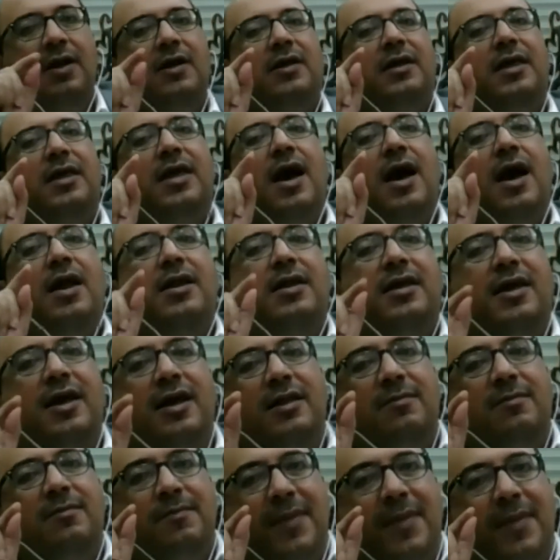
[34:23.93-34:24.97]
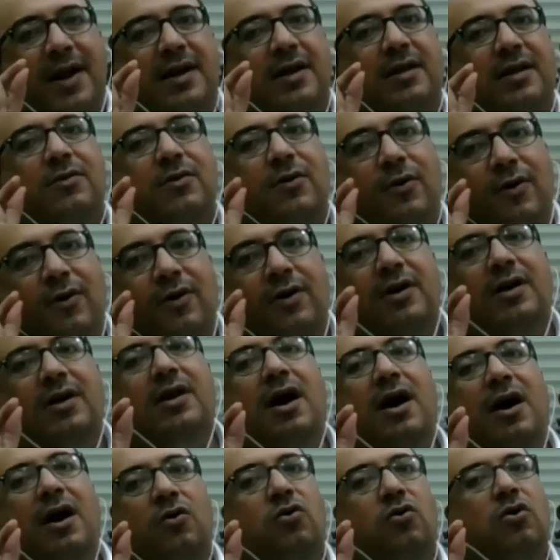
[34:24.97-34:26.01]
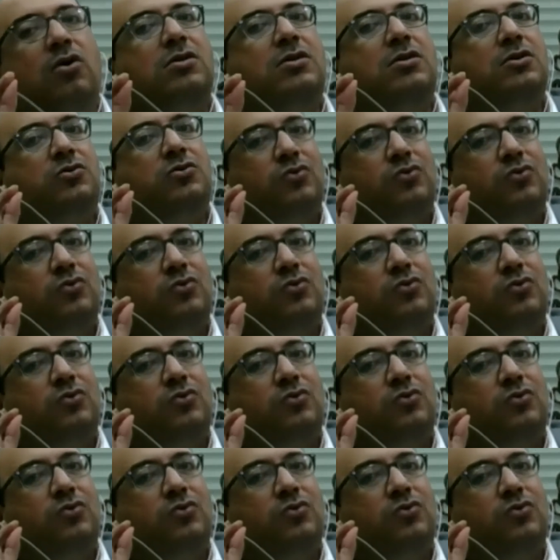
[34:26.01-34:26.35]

can get married only according